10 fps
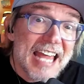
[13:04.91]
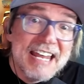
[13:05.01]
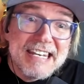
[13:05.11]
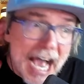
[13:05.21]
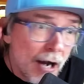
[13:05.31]

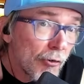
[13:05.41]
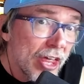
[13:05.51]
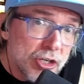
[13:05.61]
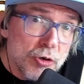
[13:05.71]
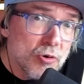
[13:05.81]
And now they
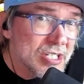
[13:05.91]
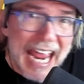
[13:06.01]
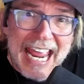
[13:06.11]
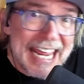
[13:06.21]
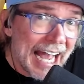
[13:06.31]
use
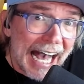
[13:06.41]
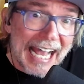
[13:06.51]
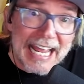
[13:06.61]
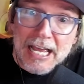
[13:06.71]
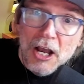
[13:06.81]
AI.